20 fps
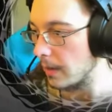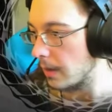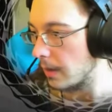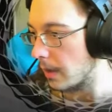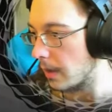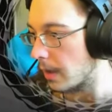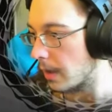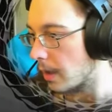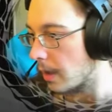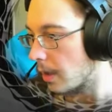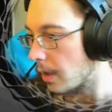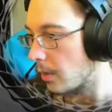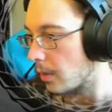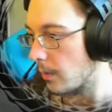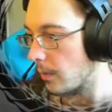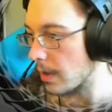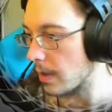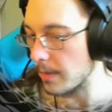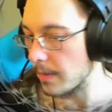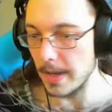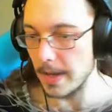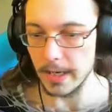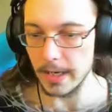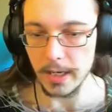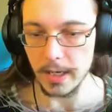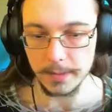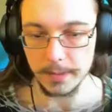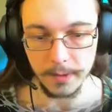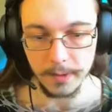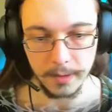Uh, welcome back,
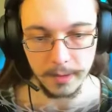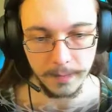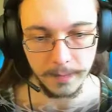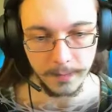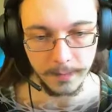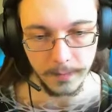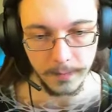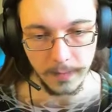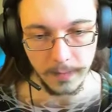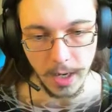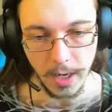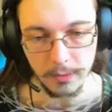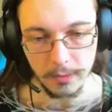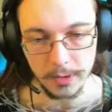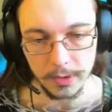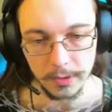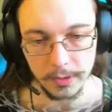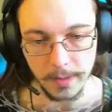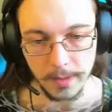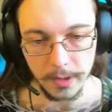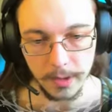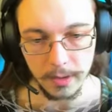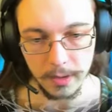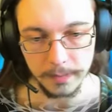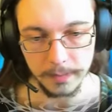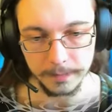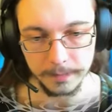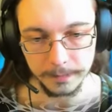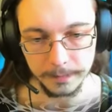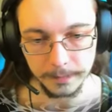Casper. How was your supper?
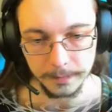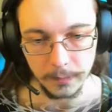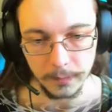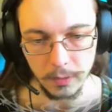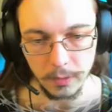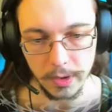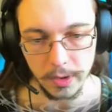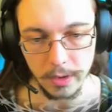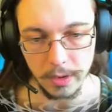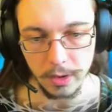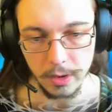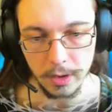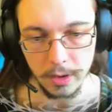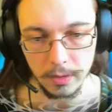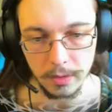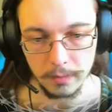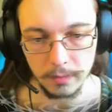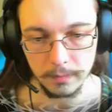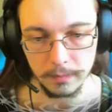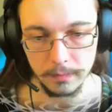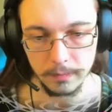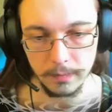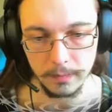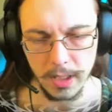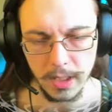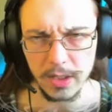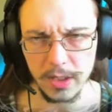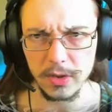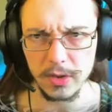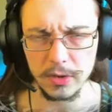Or dinner? I
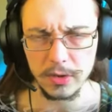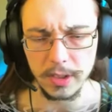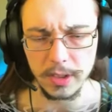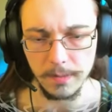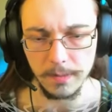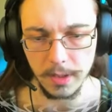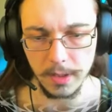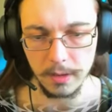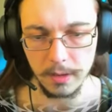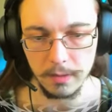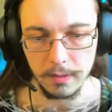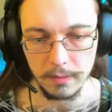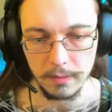think it's the same thing.